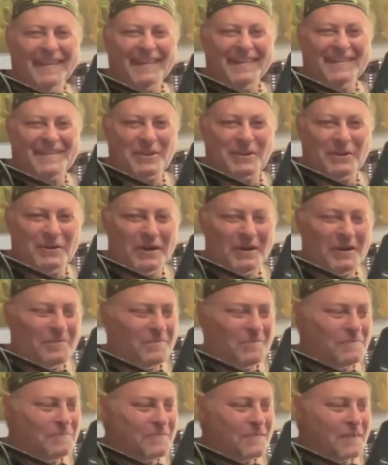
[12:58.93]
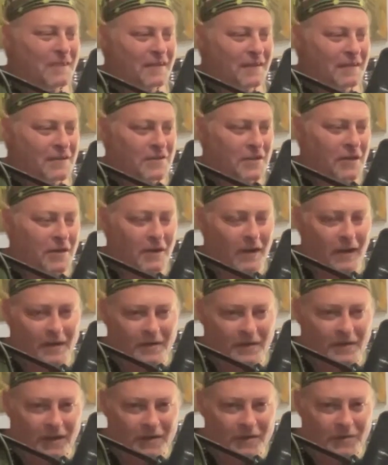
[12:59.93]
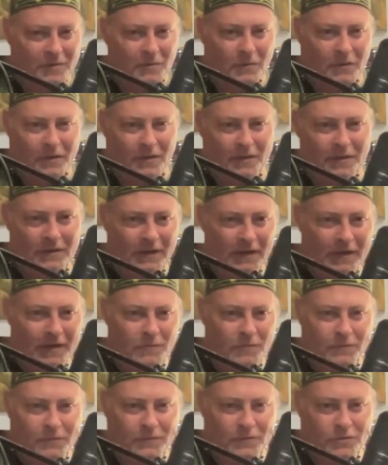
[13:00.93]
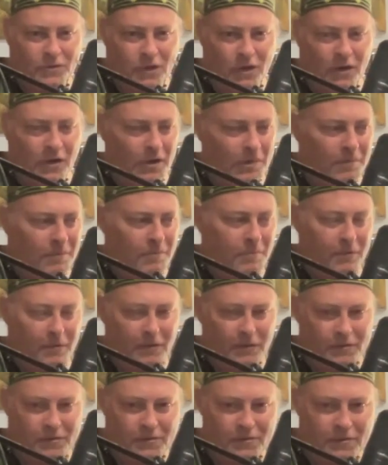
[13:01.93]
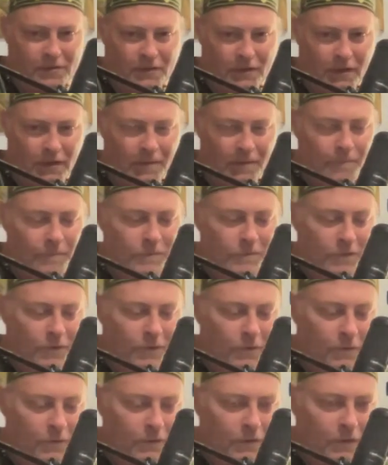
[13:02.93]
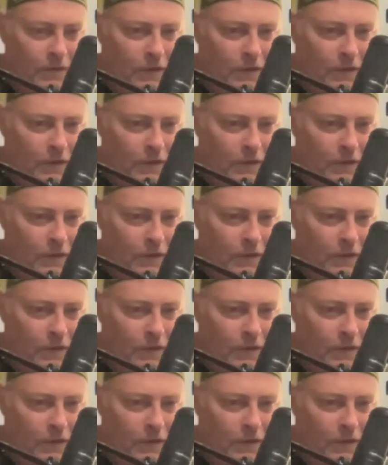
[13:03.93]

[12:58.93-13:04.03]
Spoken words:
So because I do want to end with the jaw harp, but I'll so.